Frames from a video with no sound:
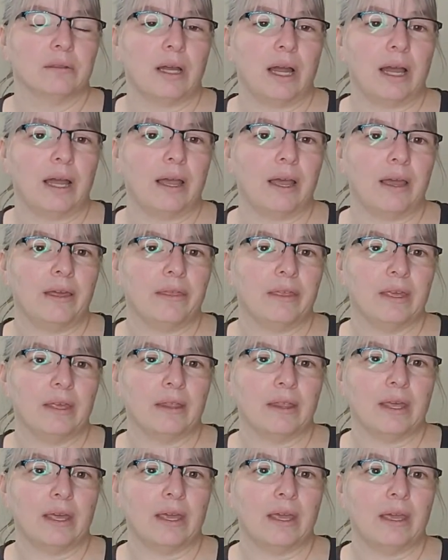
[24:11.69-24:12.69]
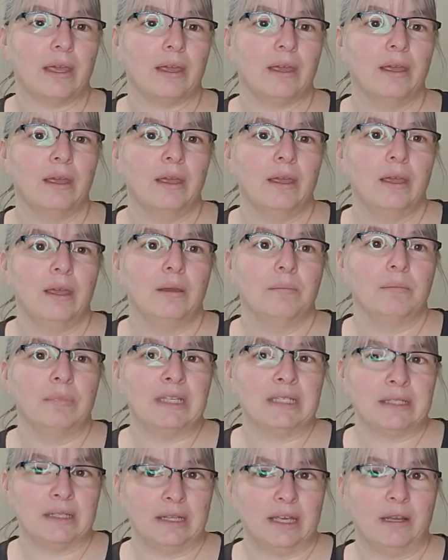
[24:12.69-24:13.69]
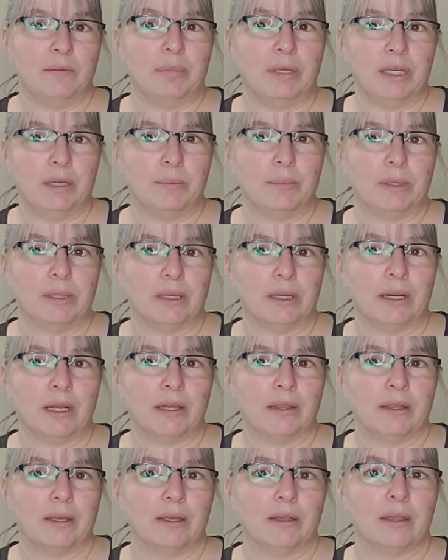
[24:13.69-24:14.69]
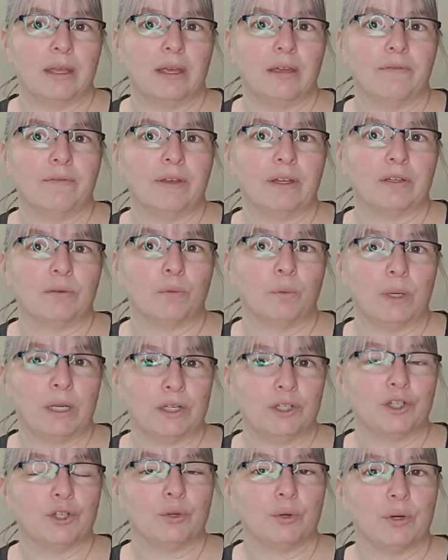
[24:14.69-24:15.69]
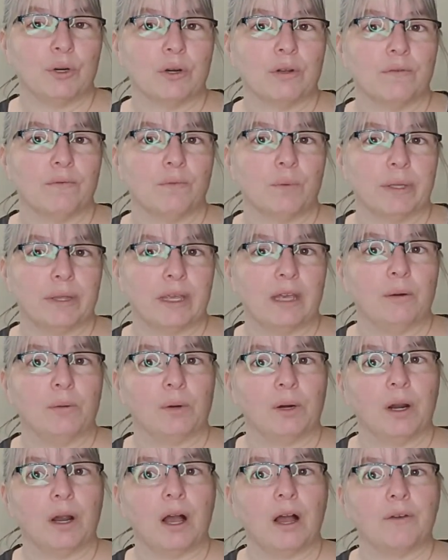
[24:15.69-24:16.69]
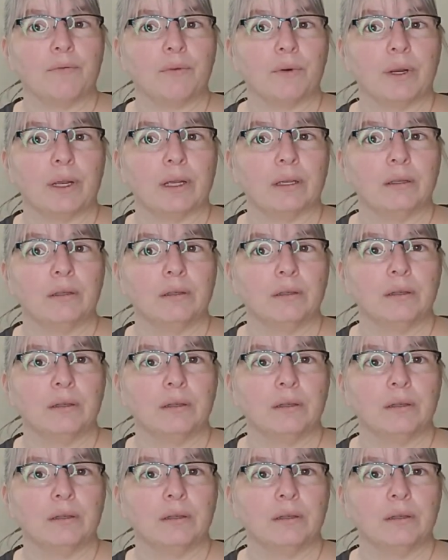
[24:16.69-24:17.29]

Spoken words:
I think they misled people, and I think they fell way short of what they were offering.